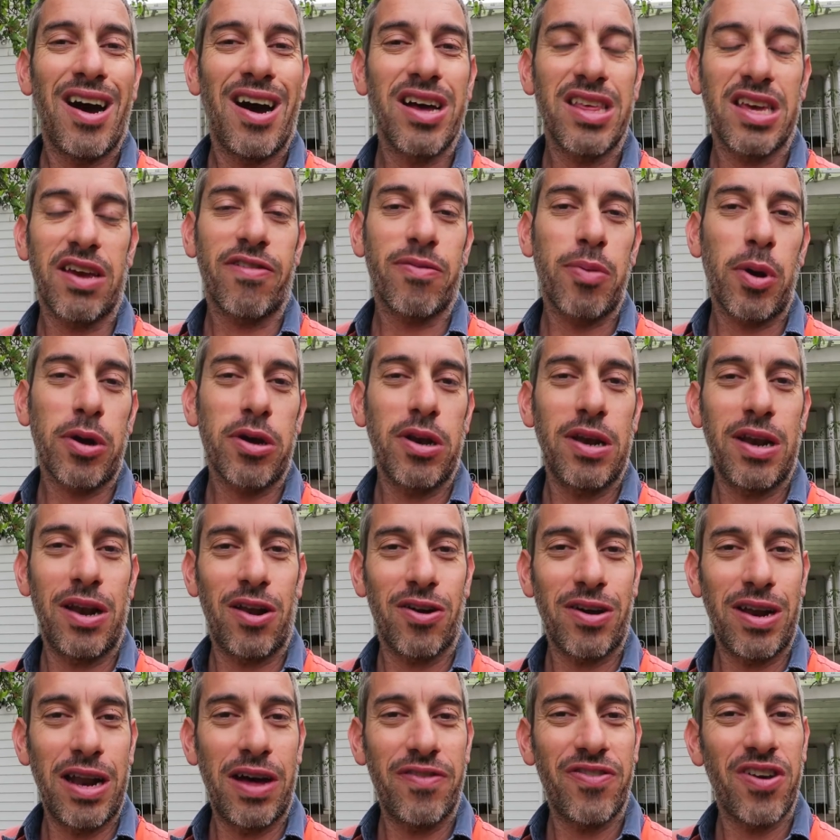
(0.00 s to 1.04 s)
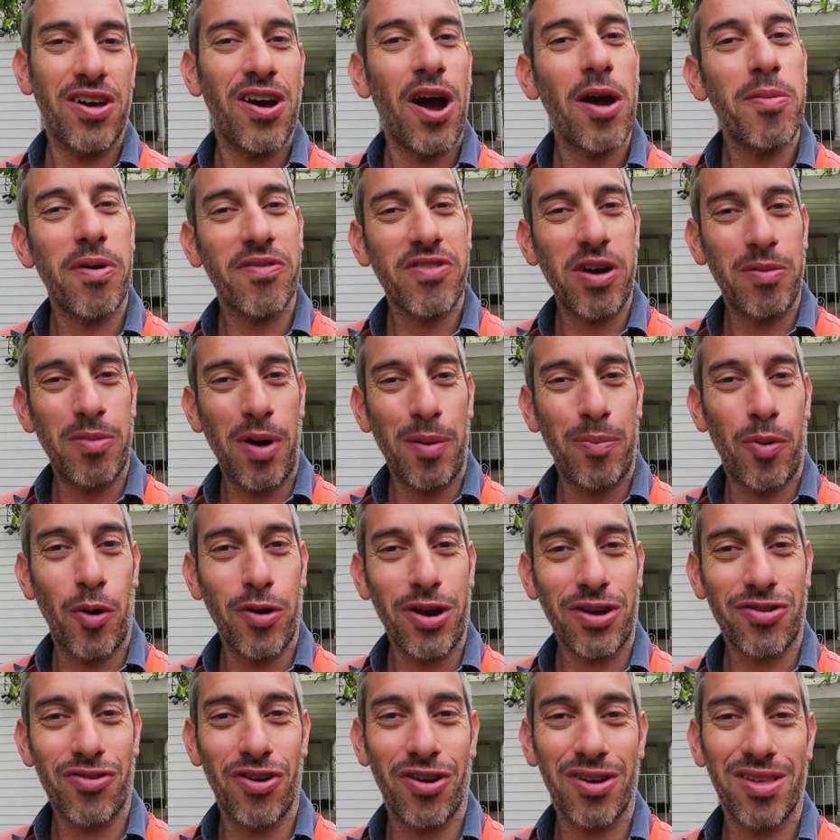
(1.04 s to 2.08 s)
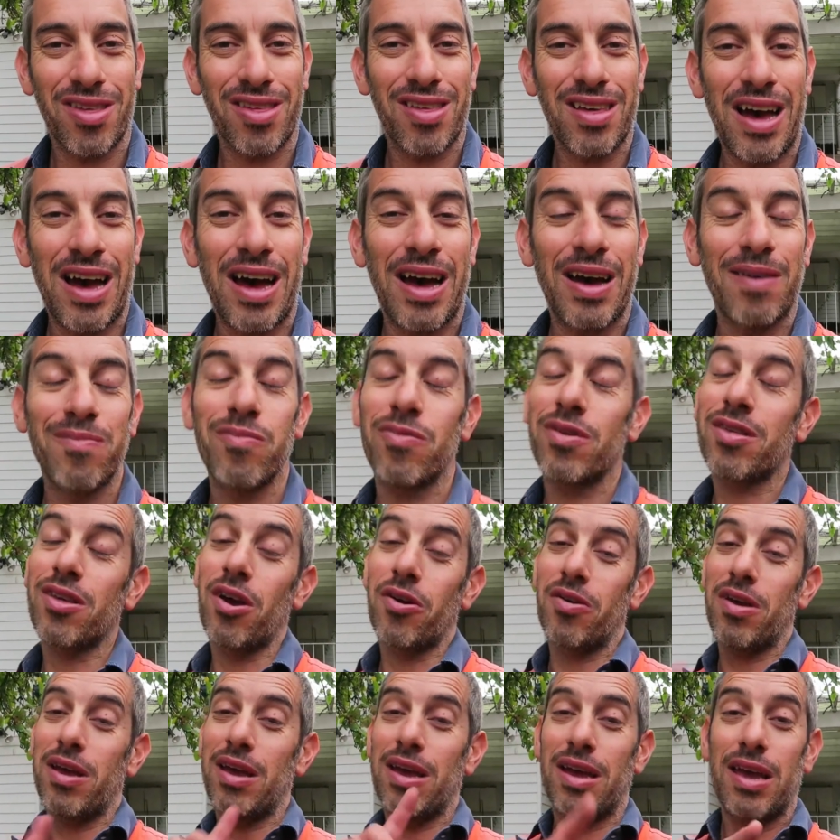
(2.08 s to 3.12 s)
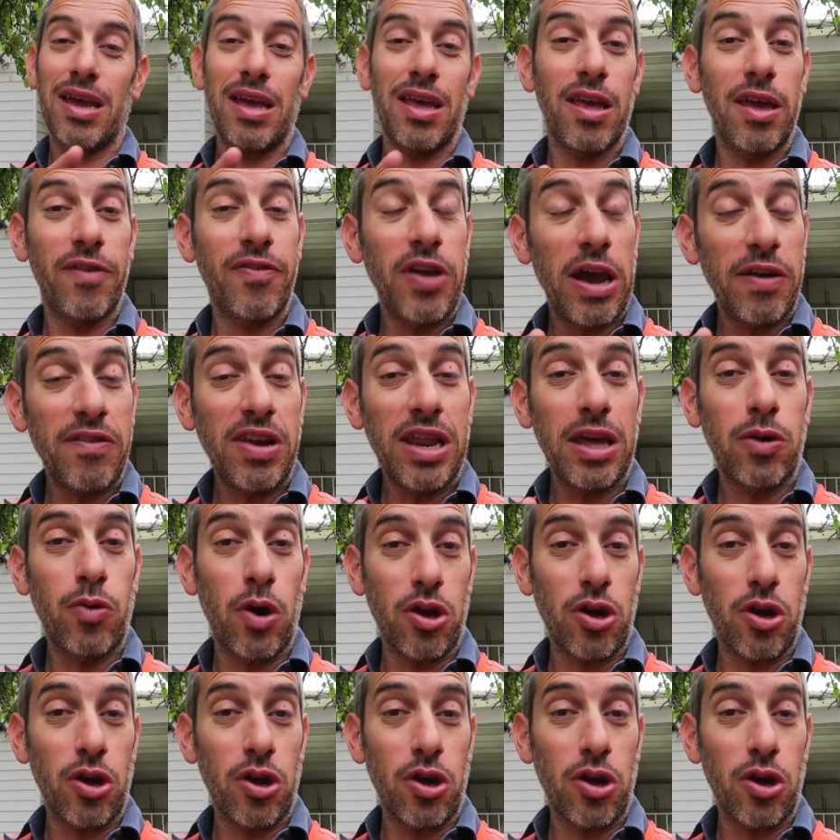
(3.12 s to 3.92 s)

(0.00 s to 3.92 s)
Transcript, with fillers: I think I've spoken long enough. I hope I've got my point across. Um, so if you have any